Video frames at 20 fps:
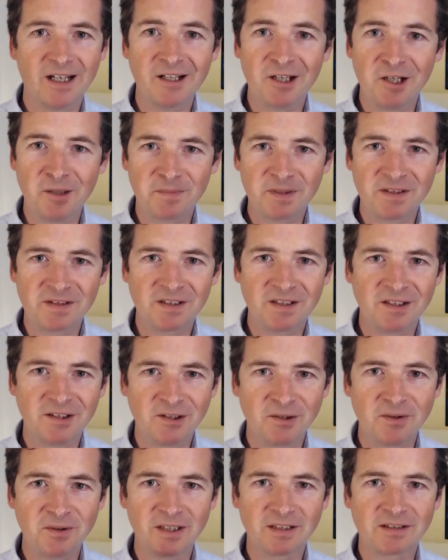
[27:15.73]
and I hope to see
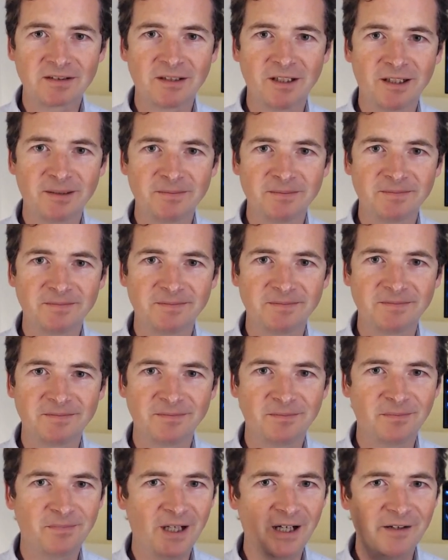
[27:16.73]
you next time.
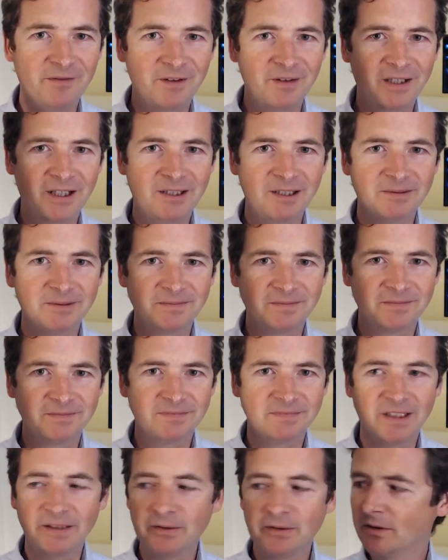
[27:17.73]
Bye for now.
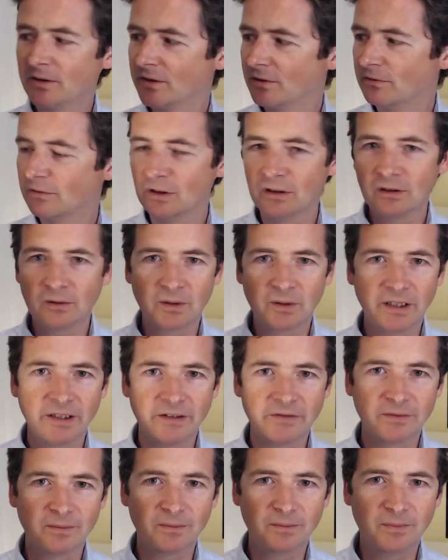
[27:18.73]
I'm doing the royal
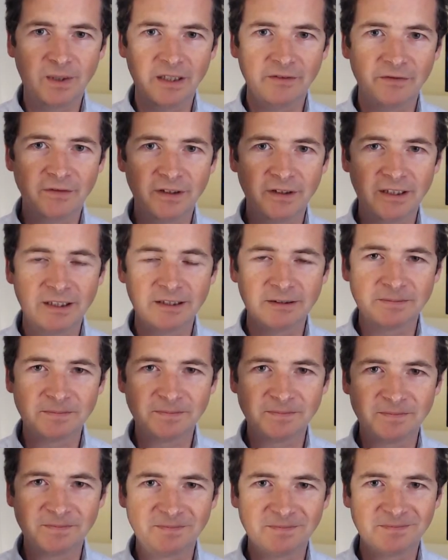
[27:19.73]
wave. Bye for now.
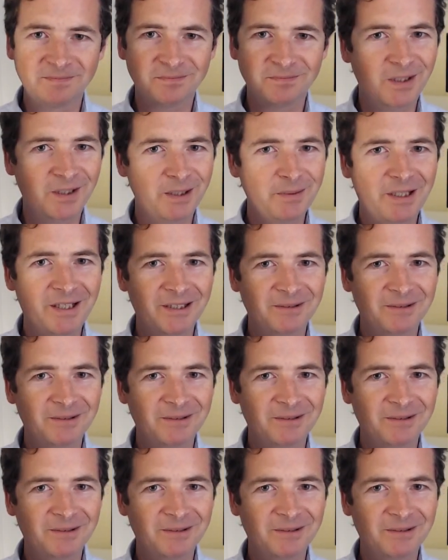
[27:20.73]
Bye